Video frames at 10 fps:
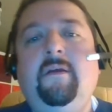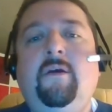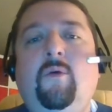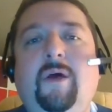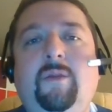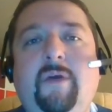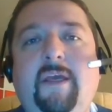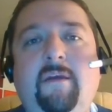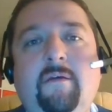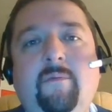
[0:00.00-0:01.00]
One
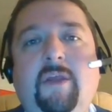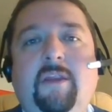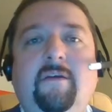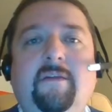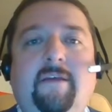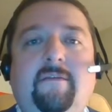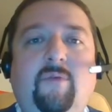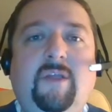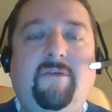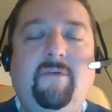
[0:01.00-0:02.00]
way meaning that
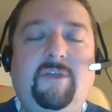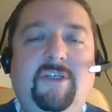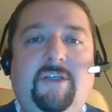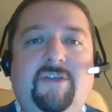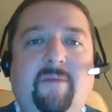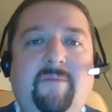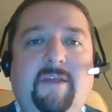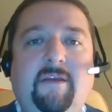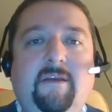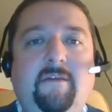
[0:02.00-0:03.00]
whenever we change
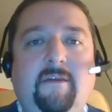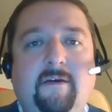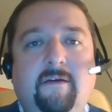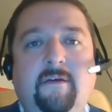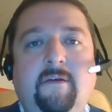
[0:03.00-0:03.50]
something in the